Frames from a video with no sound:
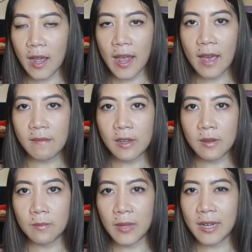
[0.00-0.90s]
I
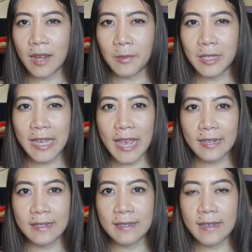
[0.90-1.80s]
haven't been able to
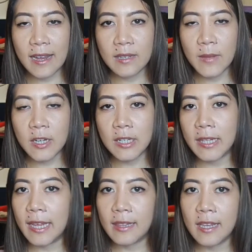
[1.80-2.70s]
exercise much
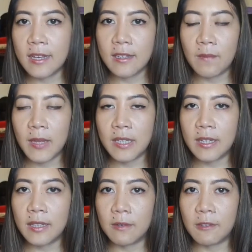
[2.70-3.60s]
lately because I've been
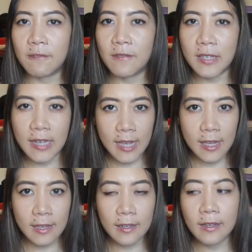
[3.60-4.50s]
dealing with
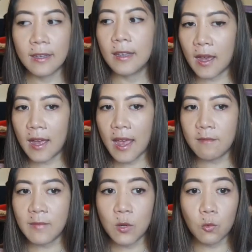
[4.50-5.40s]
fatigue. I
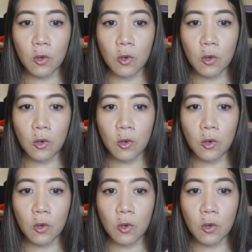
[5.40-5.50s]
have been